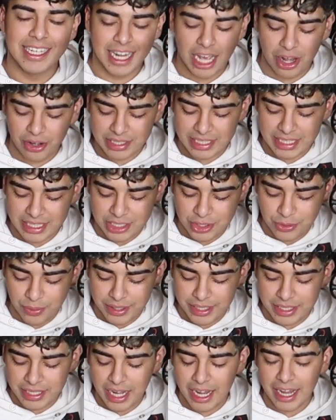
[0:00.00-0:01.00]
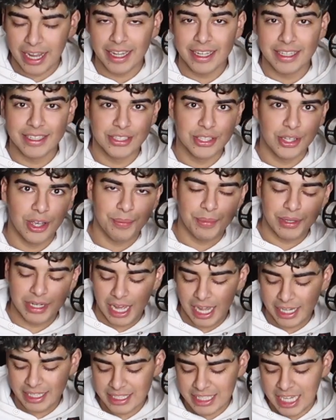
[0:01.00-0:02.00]
now it's at twenty nine. So I mean,
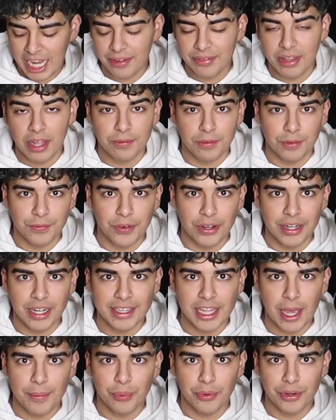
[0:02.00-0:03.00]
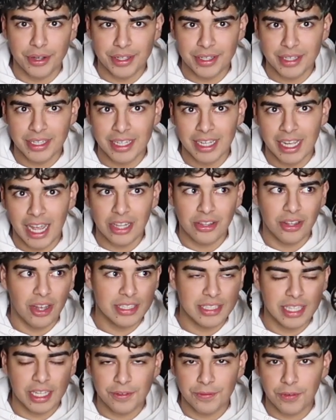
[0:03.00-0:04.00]
I just have that for fun at that point. I
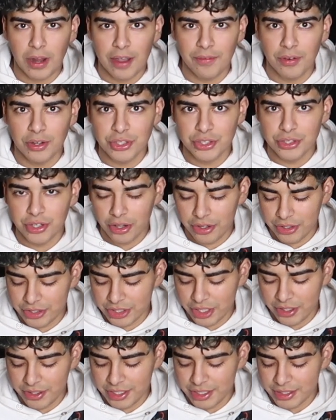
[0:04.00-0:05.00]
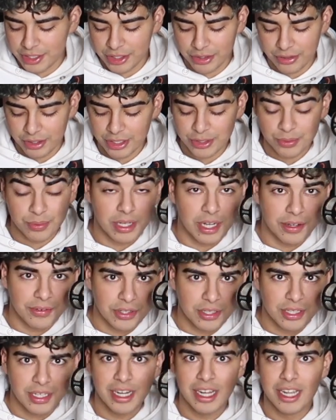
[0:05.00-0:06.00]
lost like $500 on it, so it's
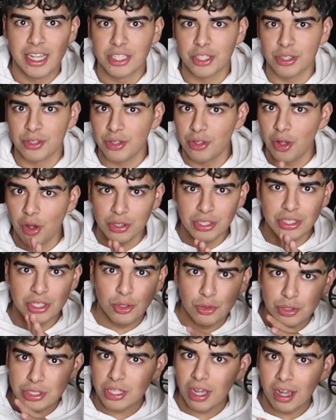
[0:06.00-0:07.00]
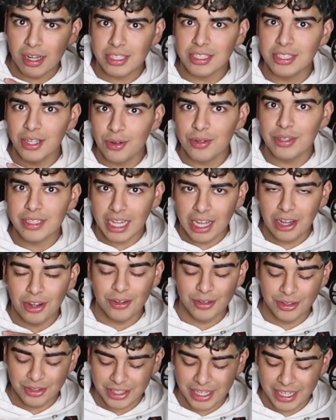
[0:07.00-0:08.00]
whatever. So those two stocks don't
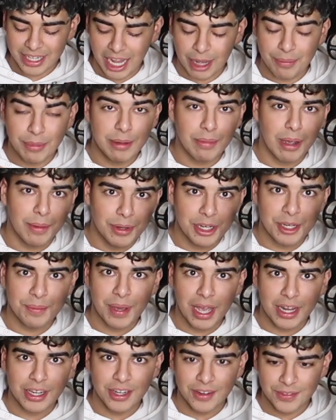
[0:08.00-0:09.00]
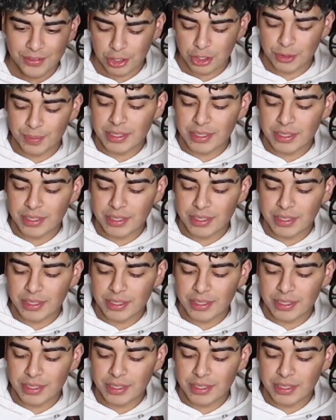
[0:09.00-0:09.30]
count, okay? I made my money back off those.